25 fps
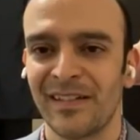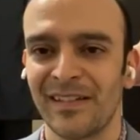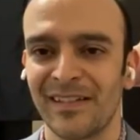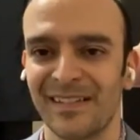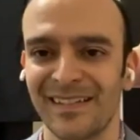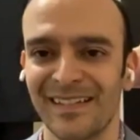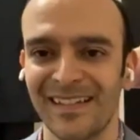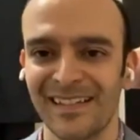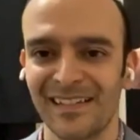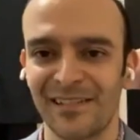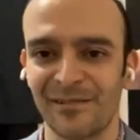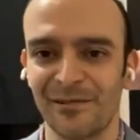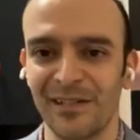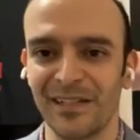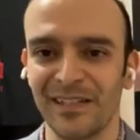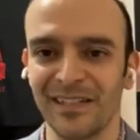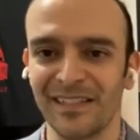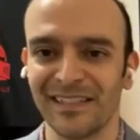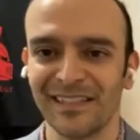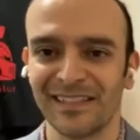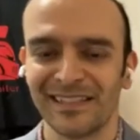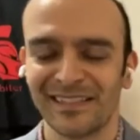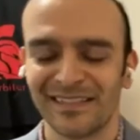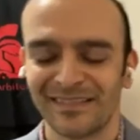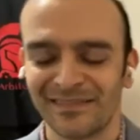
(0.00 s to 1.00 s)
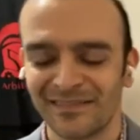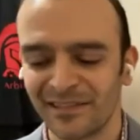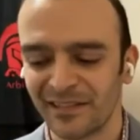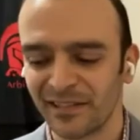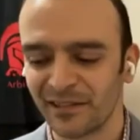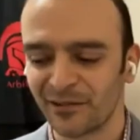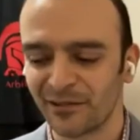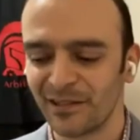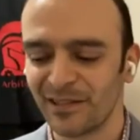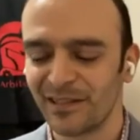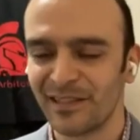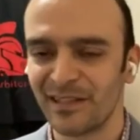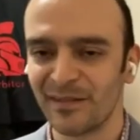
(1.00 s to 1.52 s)
Thanks, Randy, for that
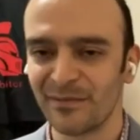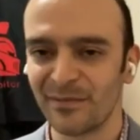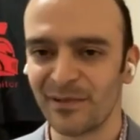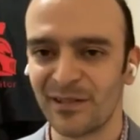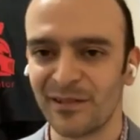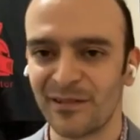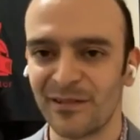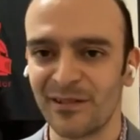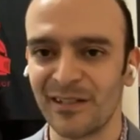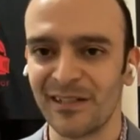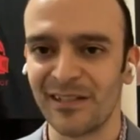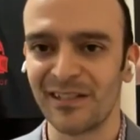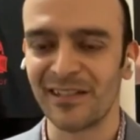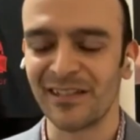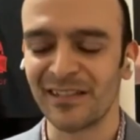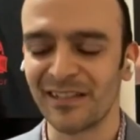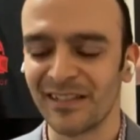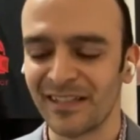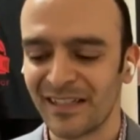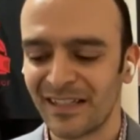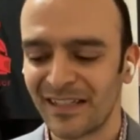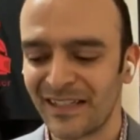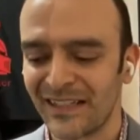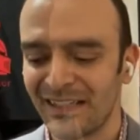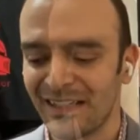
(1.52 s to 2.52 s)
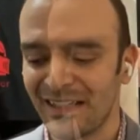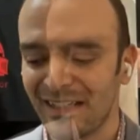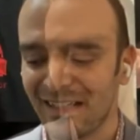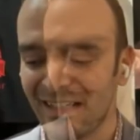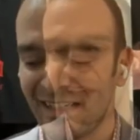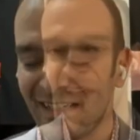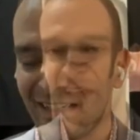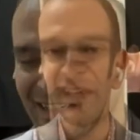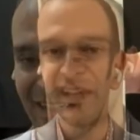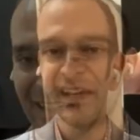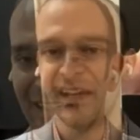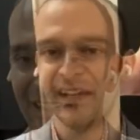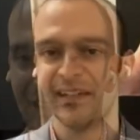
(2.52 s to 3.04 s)
great demonstration.
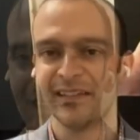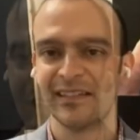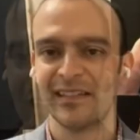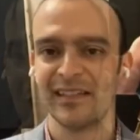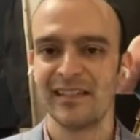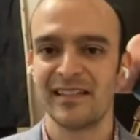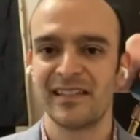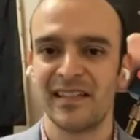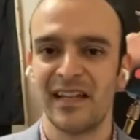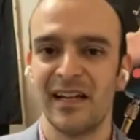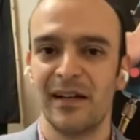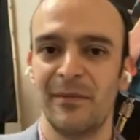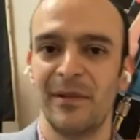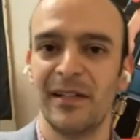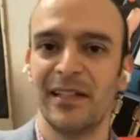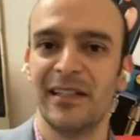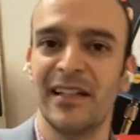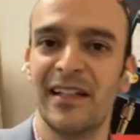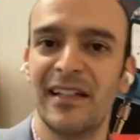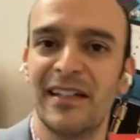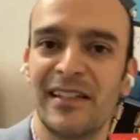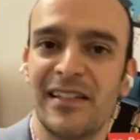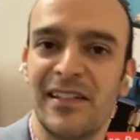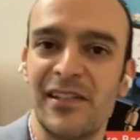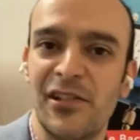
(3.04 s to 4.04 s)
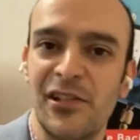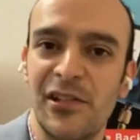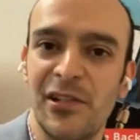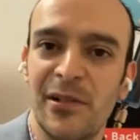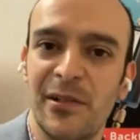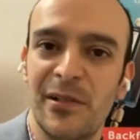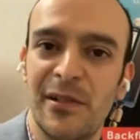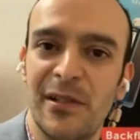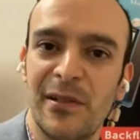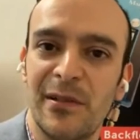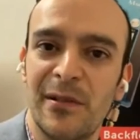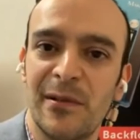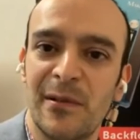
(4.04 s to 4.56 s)
At this time, I'd like to show
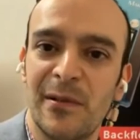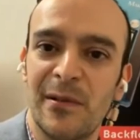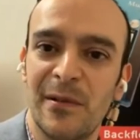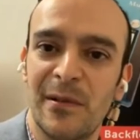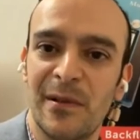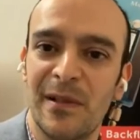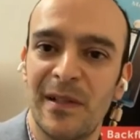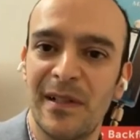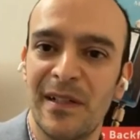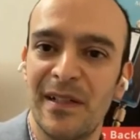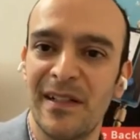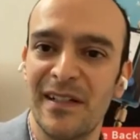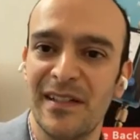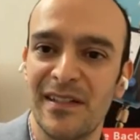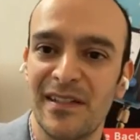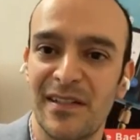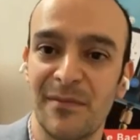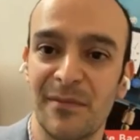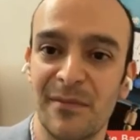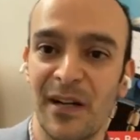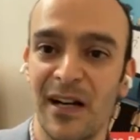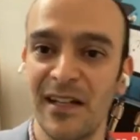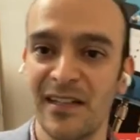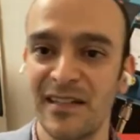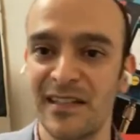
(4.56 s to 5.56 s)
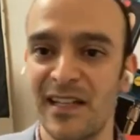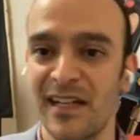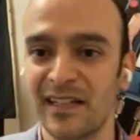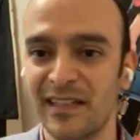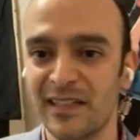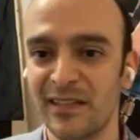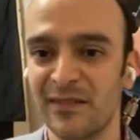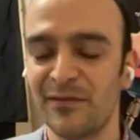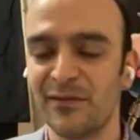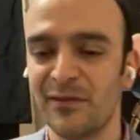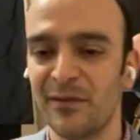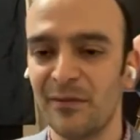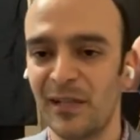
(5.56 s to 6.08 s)
you some contact
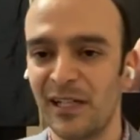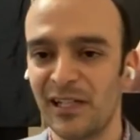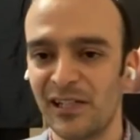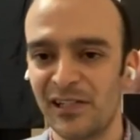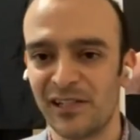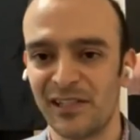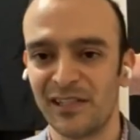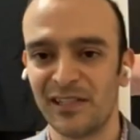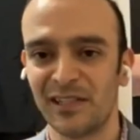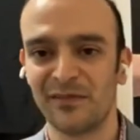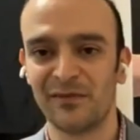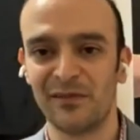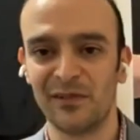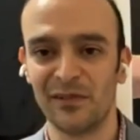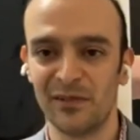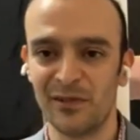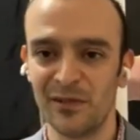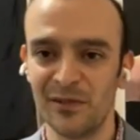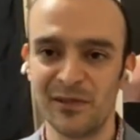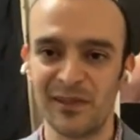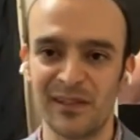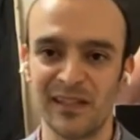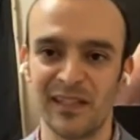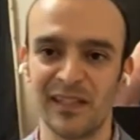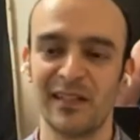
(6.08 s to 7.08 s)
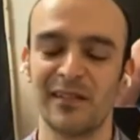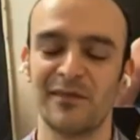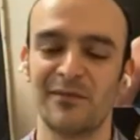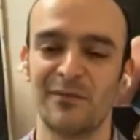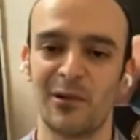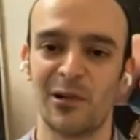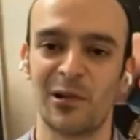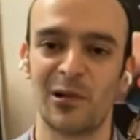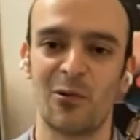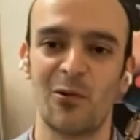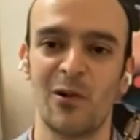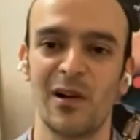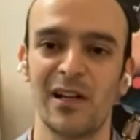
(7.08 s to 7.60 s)
information. If you do think of
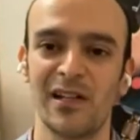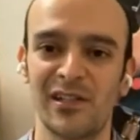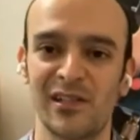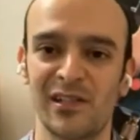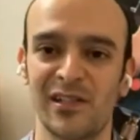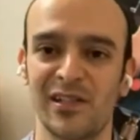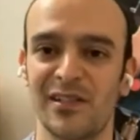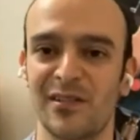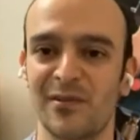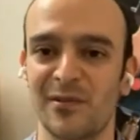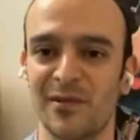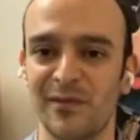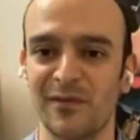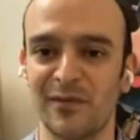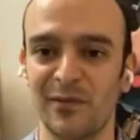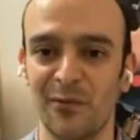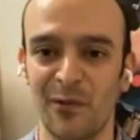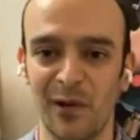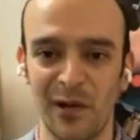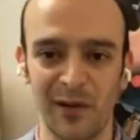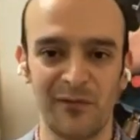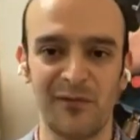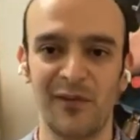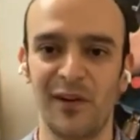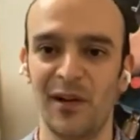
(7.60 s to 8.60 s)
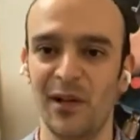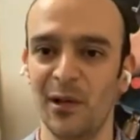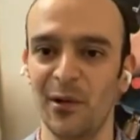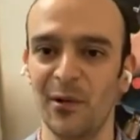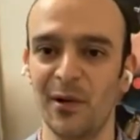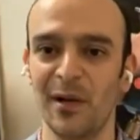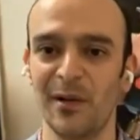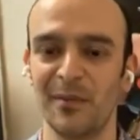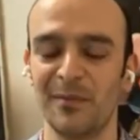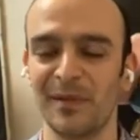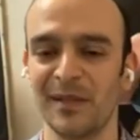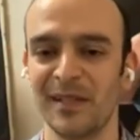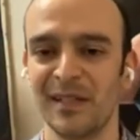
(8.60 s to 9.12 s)
more questions, or if you want to follow
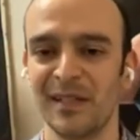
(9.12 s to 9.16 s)
up